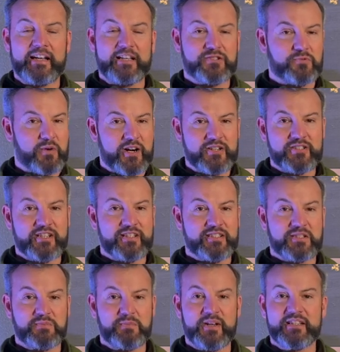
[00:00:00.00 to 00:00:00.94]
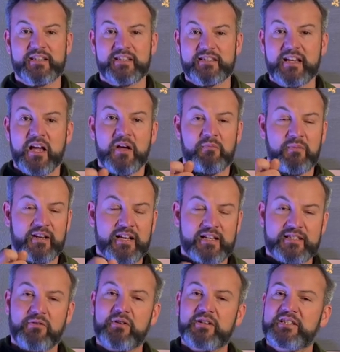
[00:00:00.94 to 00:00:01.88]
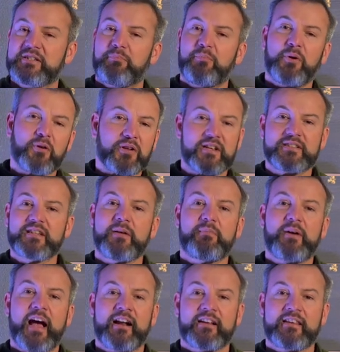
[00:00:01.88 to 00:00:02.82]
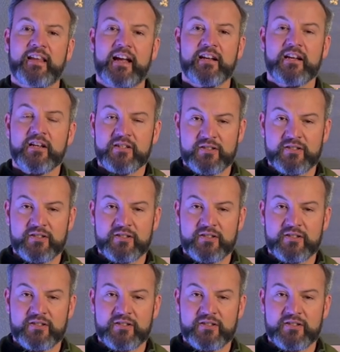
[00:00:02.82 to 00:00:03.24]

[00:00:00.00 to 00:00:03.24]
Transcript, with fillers: It's where Jesus meets us because he wants to pull us up out of that.